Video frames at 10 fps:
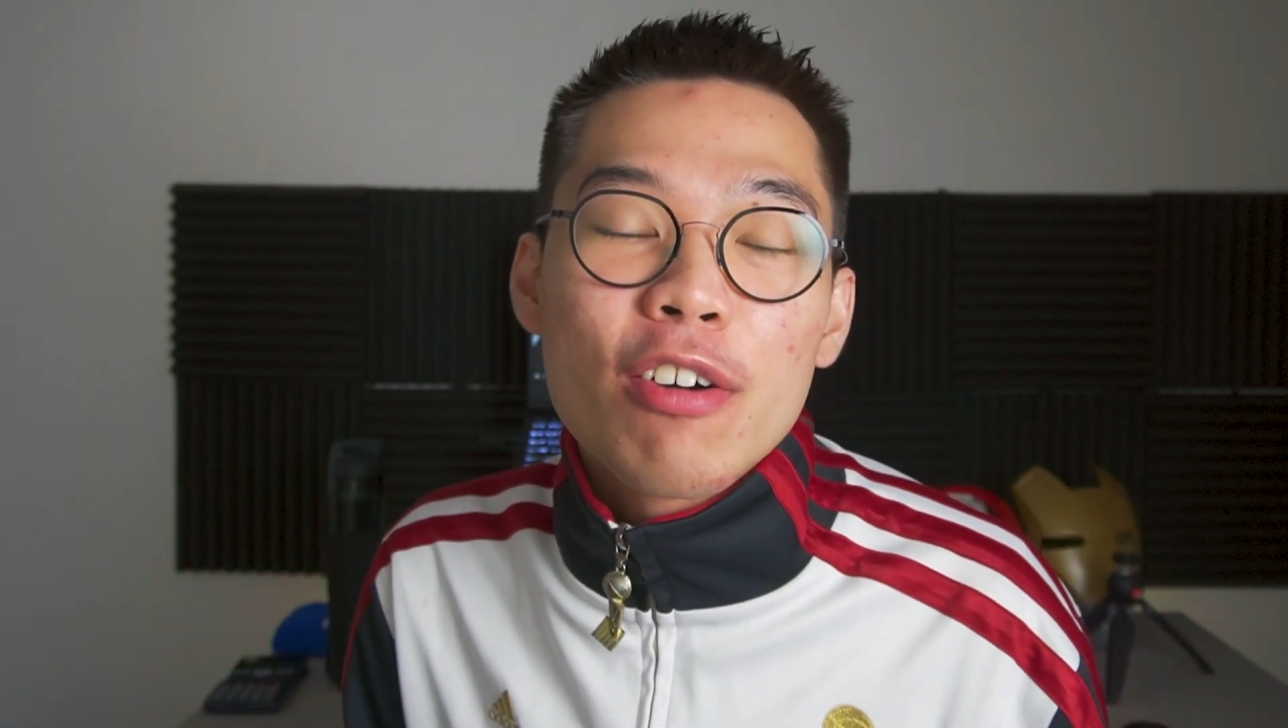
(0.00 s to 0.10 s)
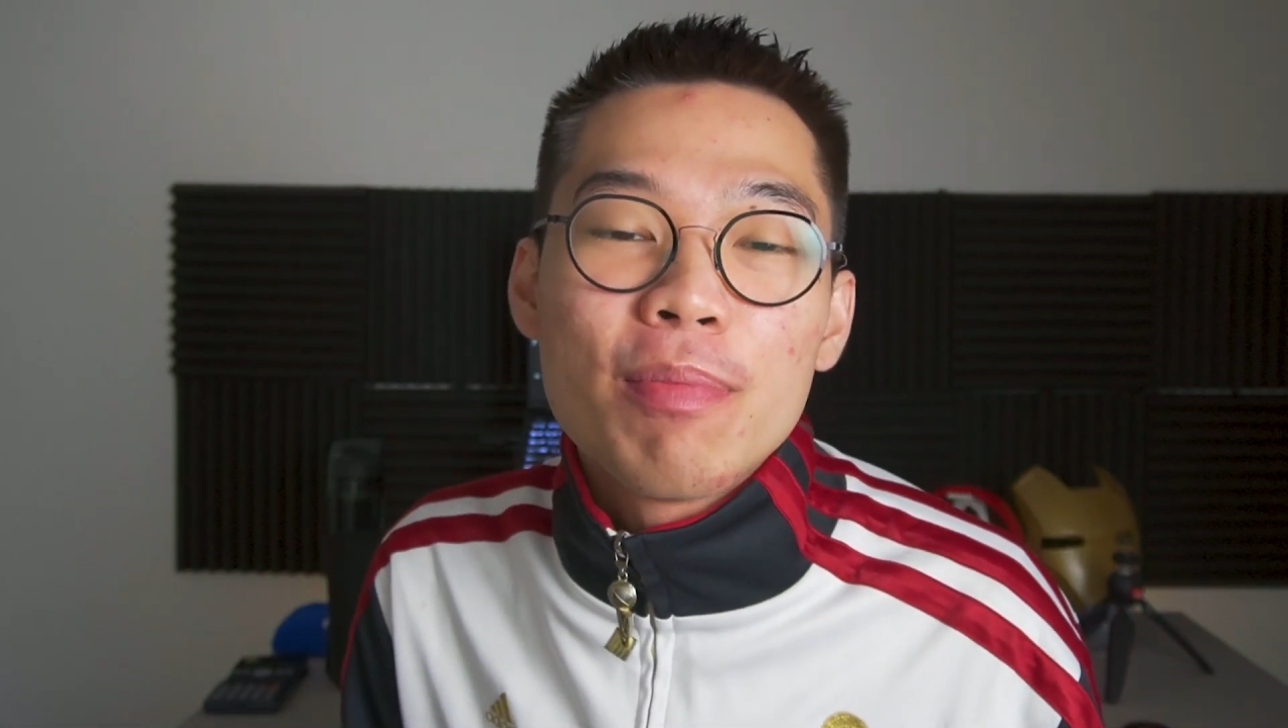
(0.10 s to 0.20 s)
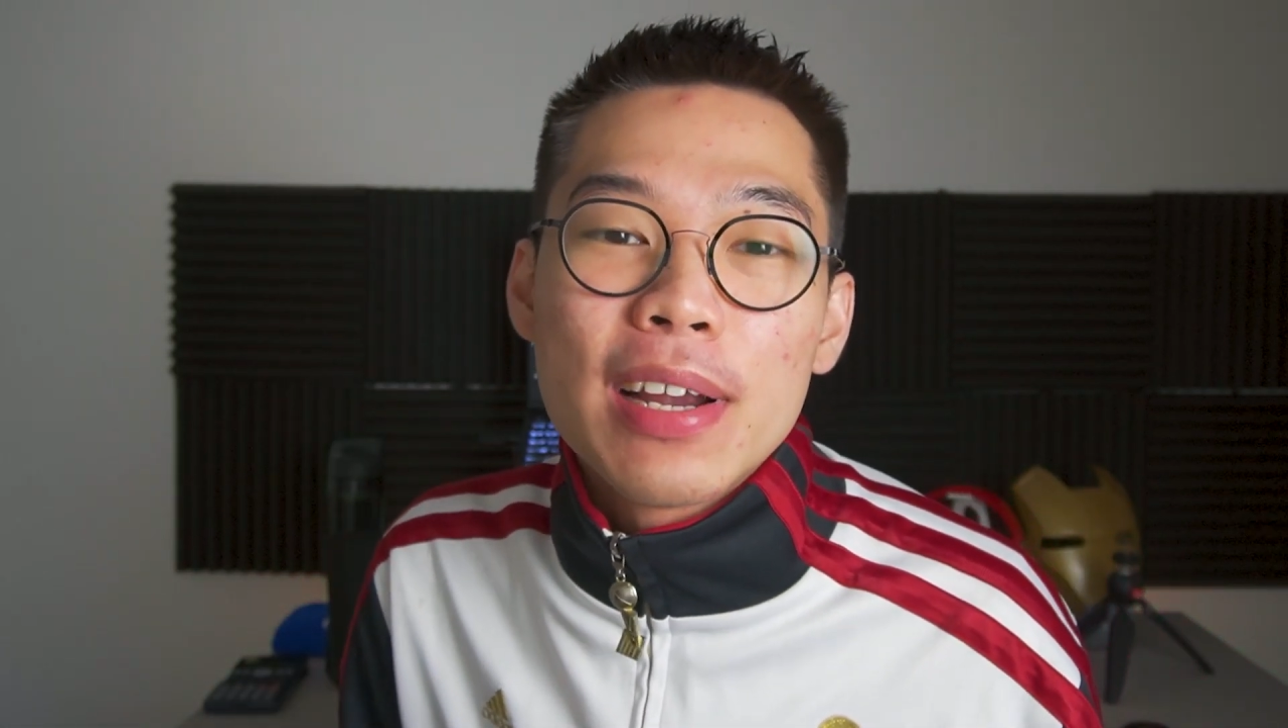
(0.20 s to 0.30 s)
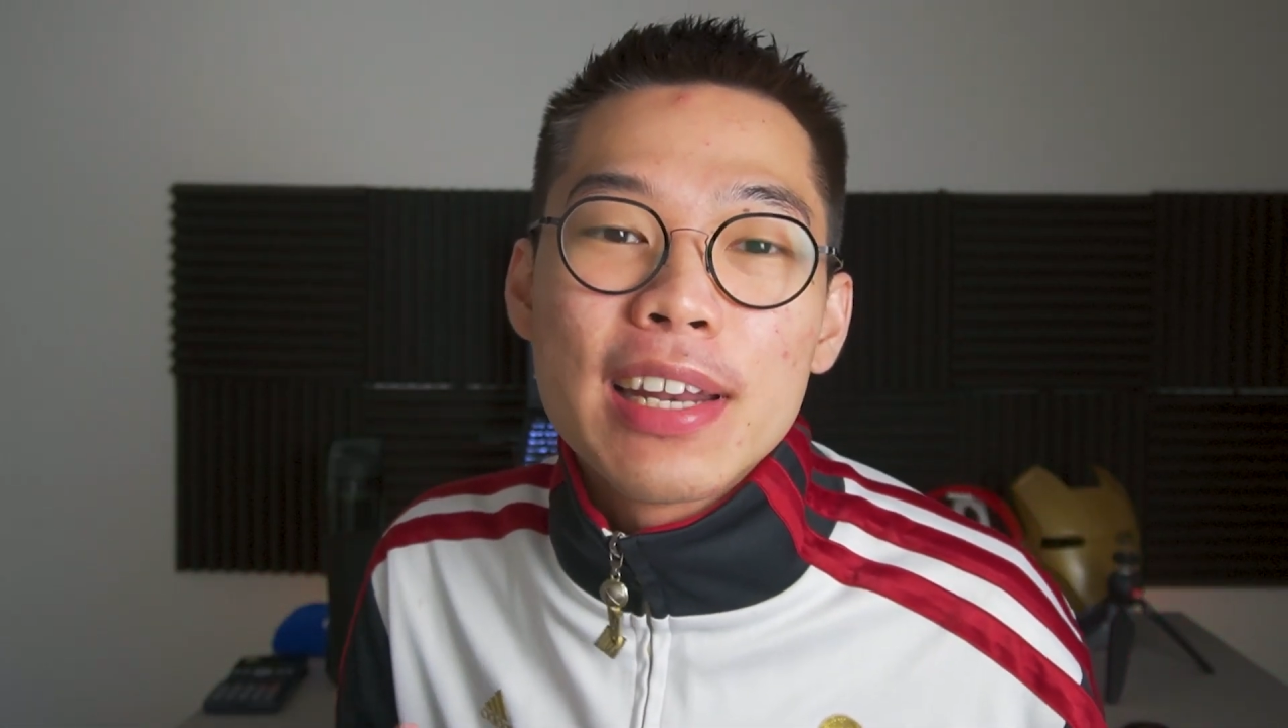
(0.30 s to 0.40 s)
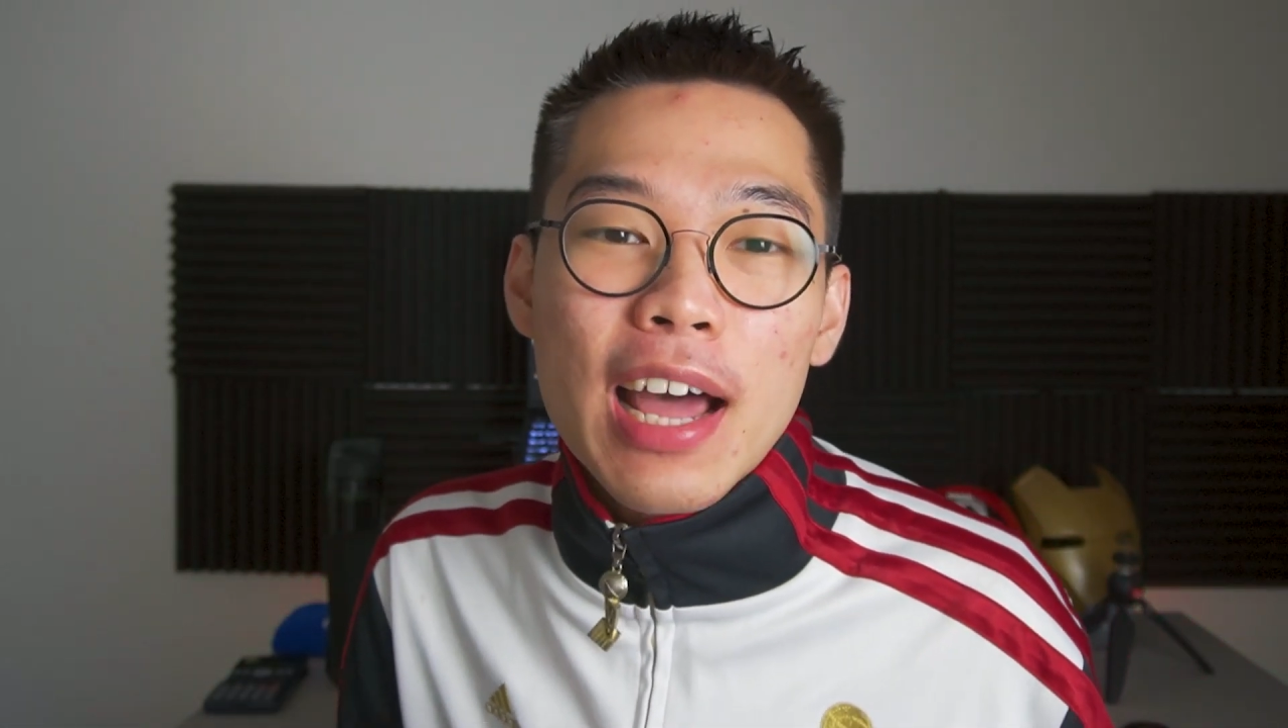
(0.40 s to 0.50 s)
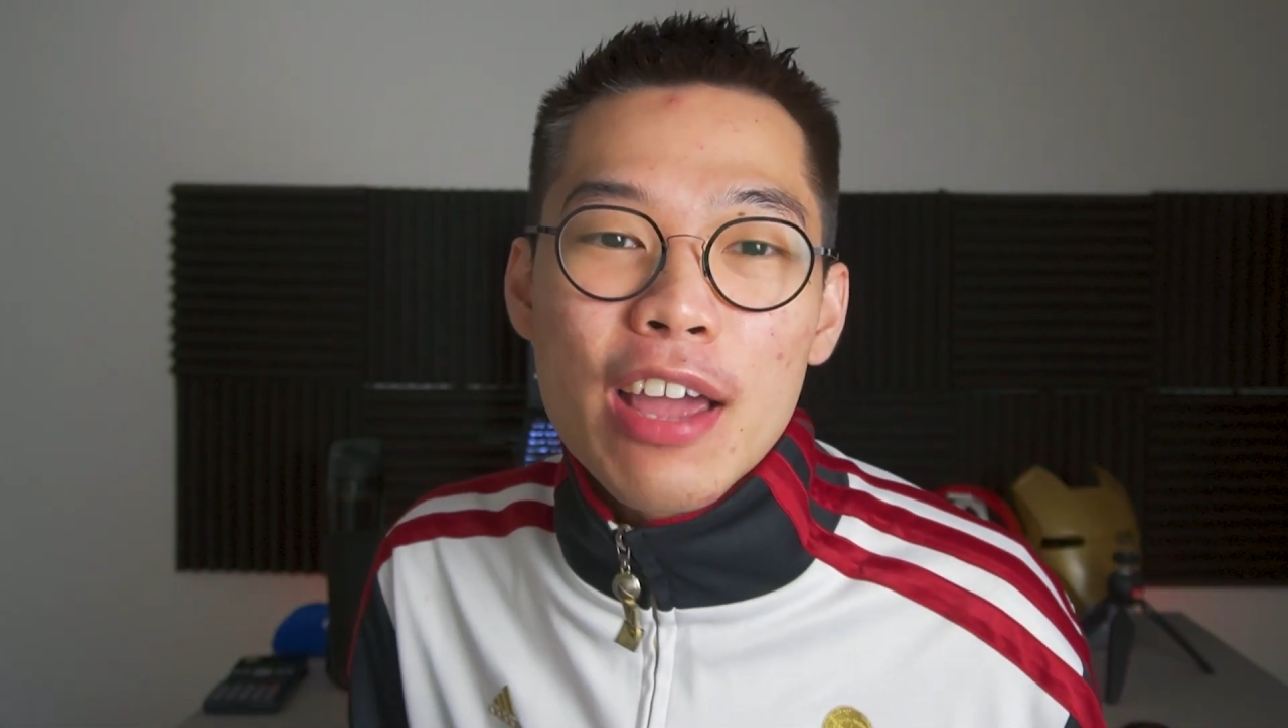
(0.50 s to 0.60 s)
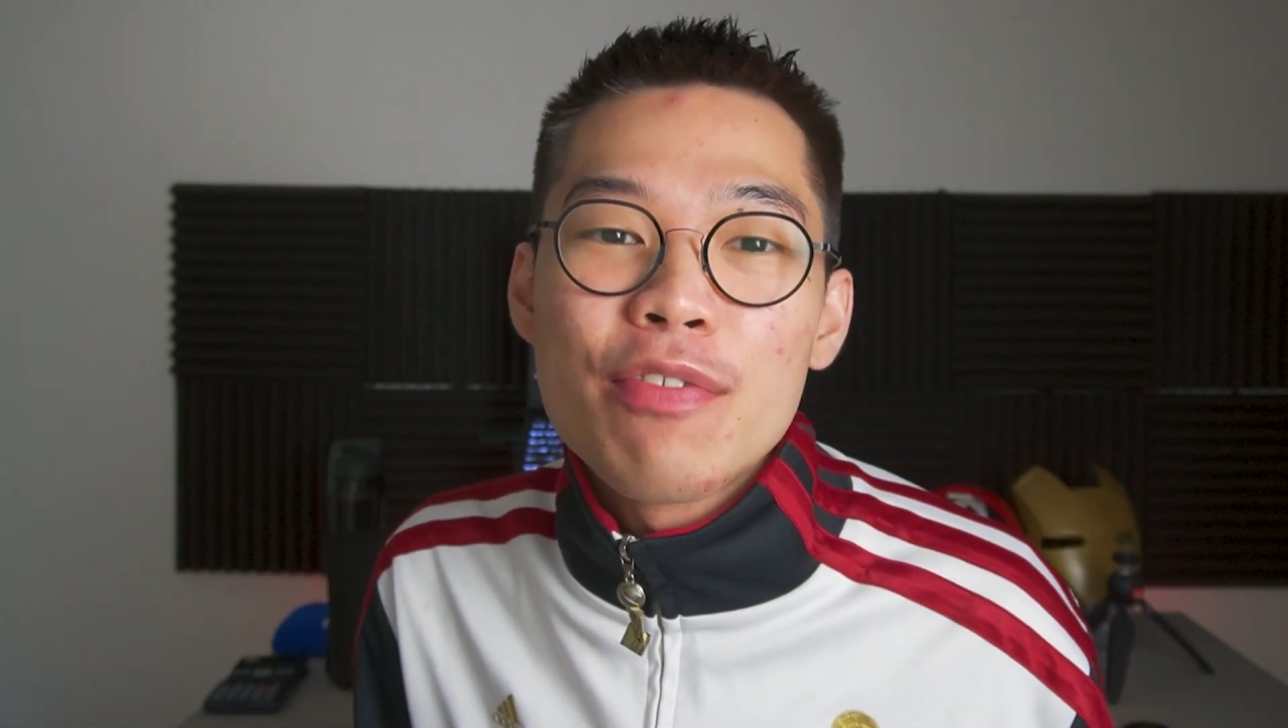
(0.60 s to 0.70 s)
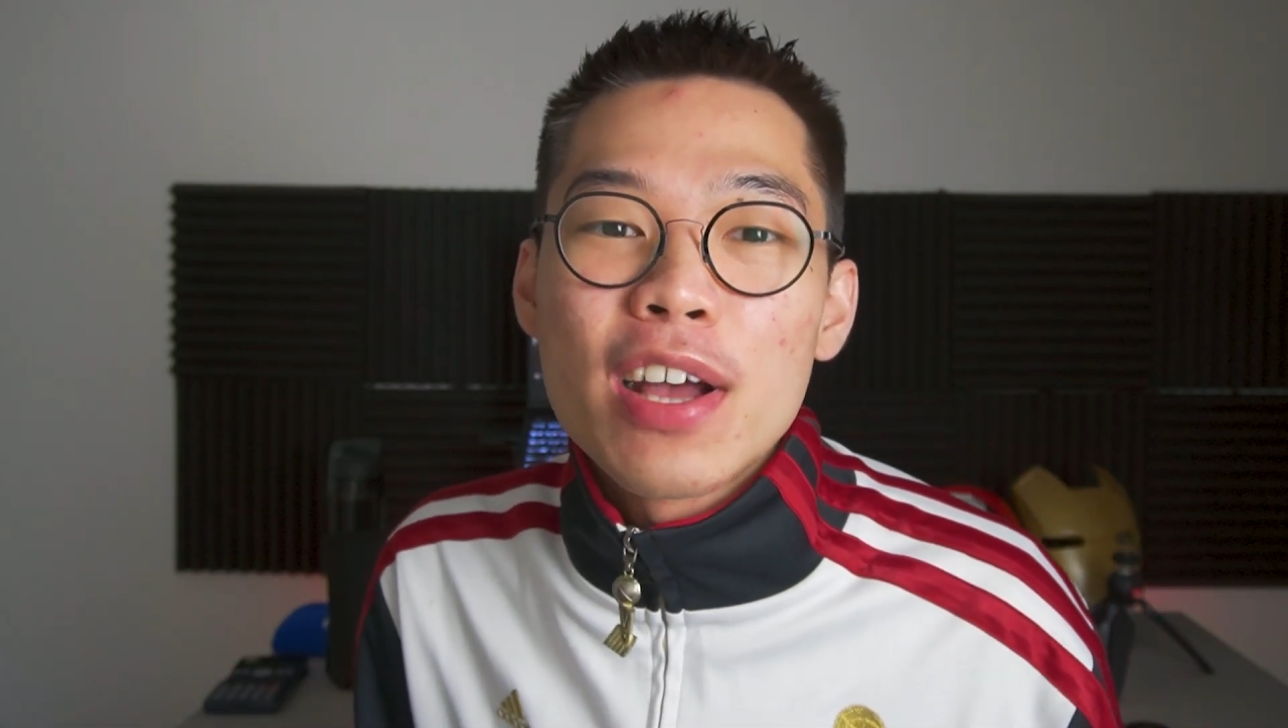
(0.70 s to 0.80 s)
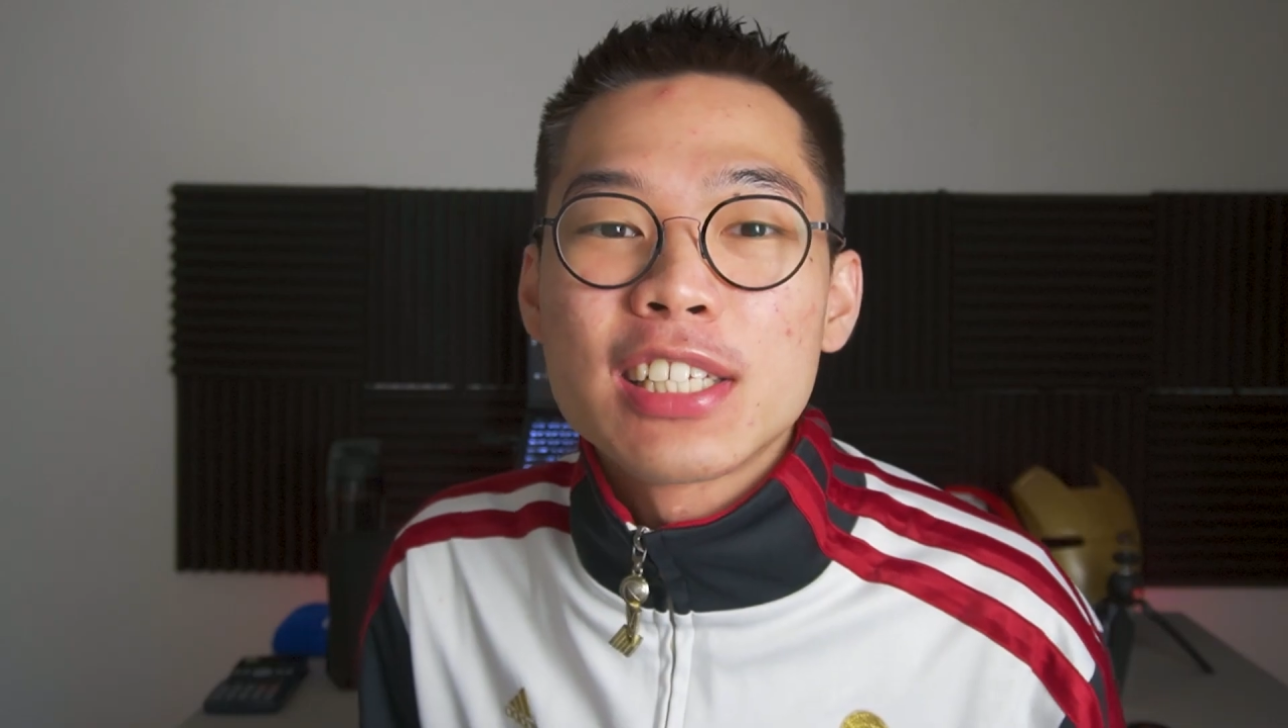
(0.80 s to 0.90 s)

of my life